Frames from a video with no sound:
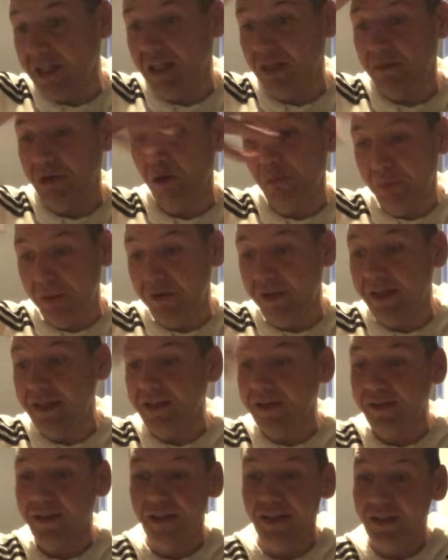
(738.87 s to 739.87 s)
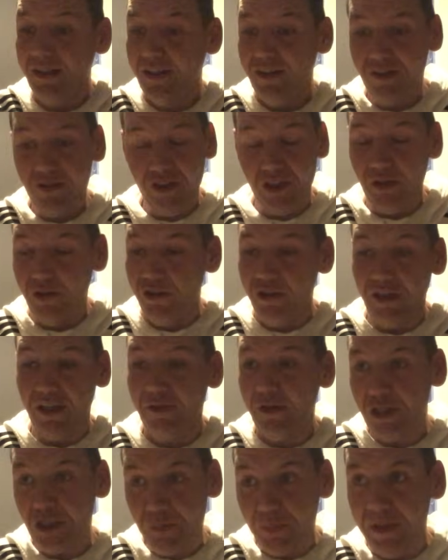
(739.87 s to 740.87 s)
email, polite, saying, look,
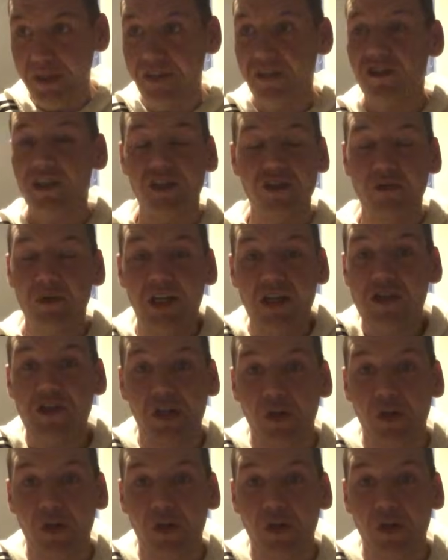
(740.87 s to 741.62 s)
and explained the situation.